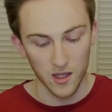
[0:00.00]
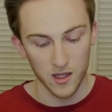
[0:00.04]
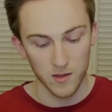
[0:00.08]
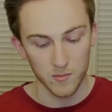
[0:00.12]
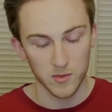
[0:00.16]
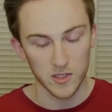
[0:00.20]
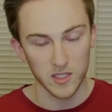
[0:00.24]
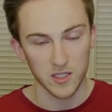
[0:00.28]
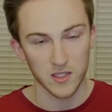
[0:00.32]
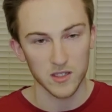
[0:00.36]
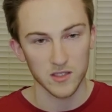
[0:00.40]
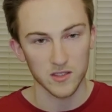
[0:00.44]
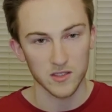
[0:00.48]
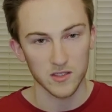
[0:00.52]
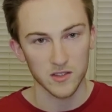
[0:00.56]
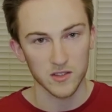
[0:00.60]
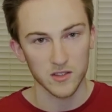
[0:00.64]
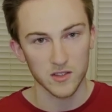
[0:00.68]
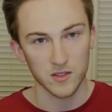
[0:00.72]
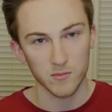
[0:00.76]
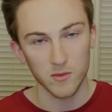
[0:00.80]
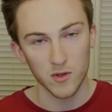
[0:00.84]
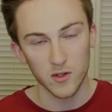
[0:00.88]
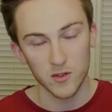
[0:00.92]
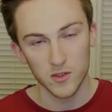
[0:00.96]
because it's the
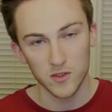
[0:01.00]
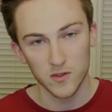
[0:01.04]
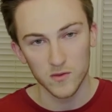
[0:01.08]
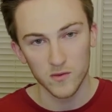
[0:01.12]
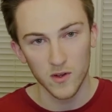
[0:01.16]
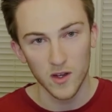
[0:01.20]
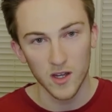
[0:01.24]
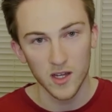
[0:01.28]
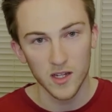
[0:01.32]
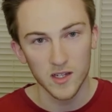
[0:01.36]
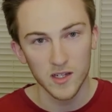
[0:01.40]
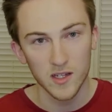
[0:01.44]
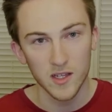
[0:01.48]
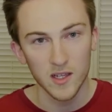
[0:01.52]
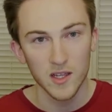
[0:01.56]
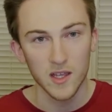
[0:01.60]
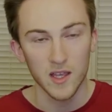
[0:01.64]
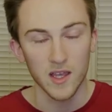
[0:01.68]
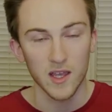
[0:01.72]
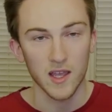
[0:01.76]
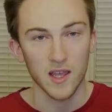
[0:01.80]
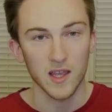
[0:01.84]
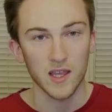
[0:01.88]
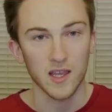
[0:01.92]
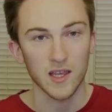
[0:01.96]
most fun,
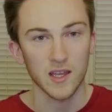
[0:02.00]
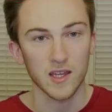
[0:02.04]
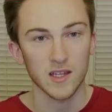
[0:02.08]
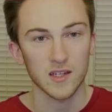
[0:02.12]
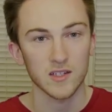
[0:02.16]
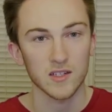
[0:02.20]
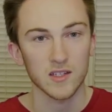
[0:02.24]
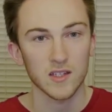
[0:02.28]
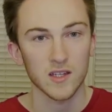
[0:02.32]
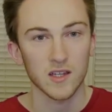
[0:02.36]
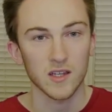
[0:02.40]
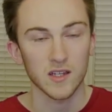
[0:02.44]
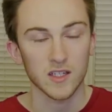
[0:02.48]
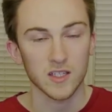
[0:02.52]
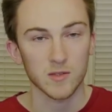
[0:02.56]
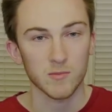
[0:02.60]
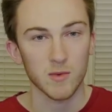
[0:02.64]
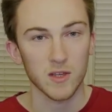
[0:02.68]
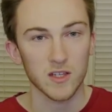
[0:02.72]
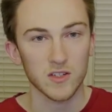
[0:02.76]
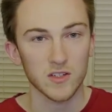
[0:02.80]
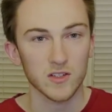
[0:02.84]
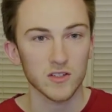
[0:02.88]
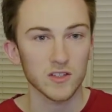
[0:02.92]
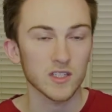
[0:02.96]
and
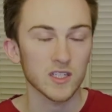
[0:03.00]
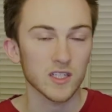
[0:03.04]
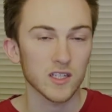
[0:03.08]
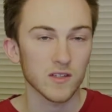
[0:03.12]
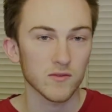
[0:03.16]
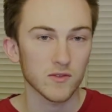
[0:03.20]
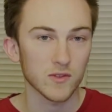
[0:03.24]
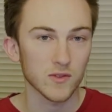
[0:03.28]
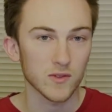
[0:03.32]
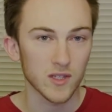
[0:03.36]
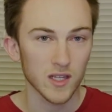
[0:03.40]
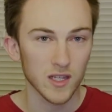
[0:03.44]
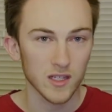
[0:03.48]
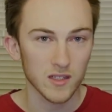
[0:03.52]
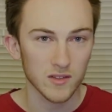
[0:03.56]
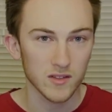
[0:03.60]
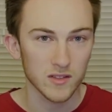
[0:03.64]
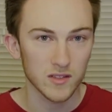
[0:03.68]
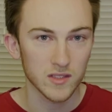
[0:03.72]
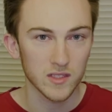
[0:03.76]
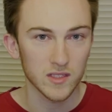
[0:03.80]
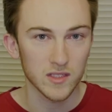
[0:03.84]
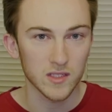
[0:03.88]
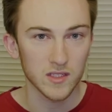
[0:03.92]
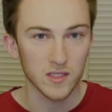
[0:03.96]
especially if you get
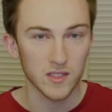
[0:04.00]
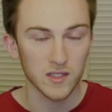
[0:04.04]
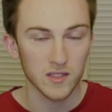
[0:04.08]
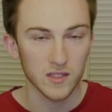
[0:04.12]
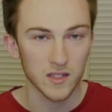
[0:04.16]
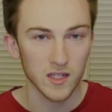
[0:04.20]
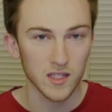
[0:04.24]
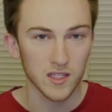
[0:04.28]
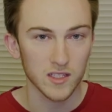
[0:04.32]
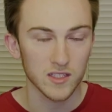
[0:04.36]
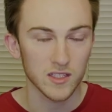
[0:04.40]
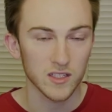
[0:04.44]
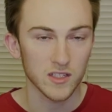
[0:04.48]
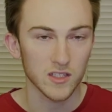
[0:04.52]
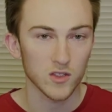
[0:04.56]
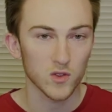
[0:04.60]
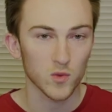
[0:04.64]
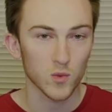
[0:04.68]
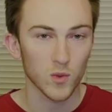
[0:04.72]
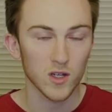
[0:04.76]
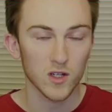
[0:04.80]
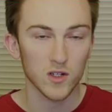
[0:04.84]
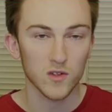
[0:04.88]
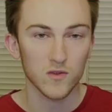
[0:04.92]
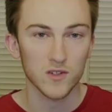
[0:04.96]
the
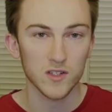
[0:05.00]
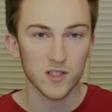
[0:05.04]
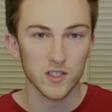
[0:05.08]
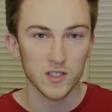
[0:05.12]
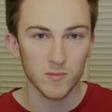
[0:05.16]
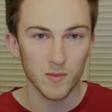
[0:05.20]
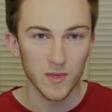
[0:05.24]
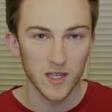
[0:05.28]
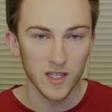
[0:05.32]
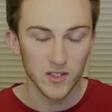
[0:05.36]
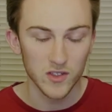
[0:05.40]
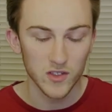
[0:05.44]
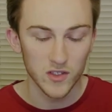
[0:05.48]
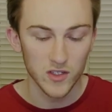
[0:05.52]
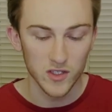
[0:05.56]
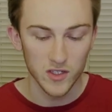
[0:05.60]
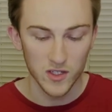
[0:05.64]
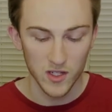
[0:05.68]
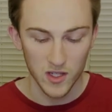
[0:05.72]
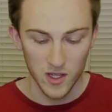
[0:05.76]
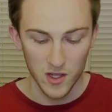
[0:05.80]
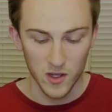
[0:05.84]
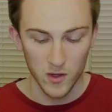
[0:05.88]
1912 expansion,